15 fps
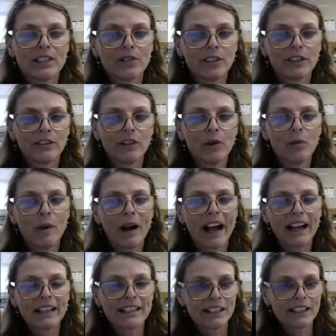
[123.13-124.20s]
sort of a
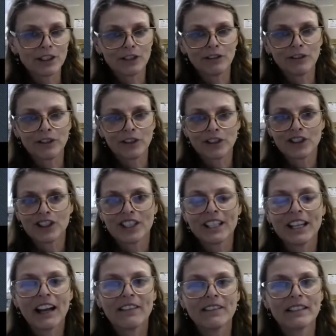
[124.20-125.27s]
waxier version
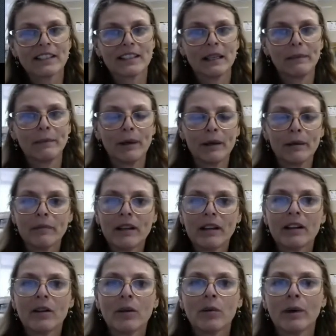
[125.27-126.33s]
of sebum
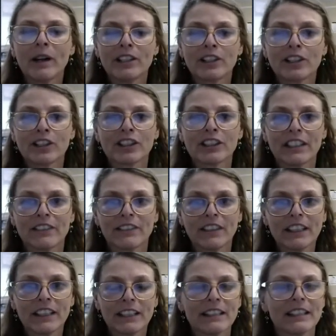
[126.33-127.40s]
when you're
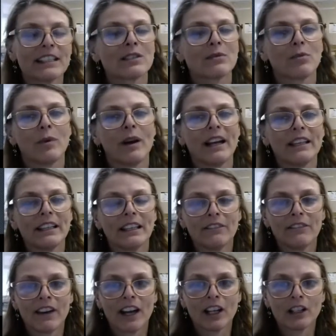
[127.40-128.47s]
living in this wet
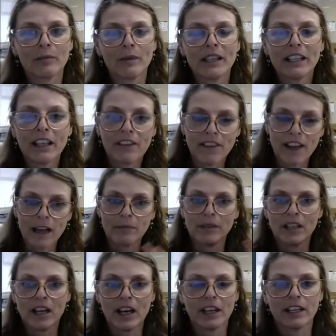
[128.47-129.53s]
environment of
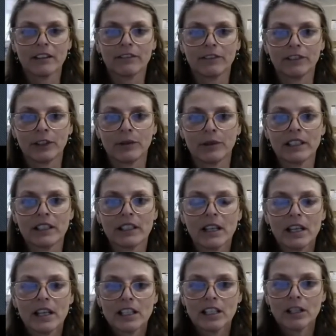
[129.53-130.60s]
amniotic fluid
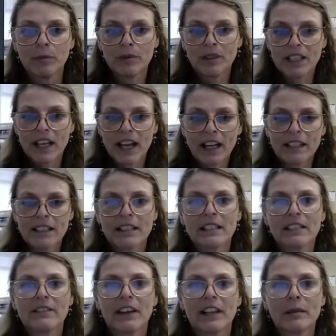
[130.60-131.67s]
to protect the
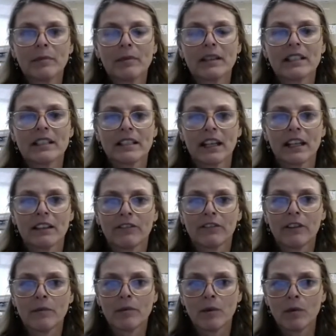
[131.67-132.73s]
developing skin
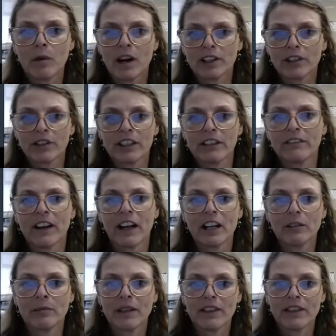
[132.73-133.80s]
from the watery
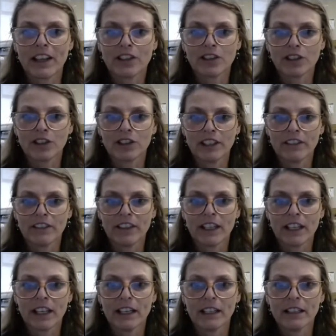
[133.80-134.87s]
environment that you're living
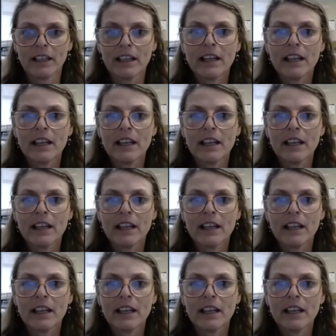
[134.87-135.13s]
in.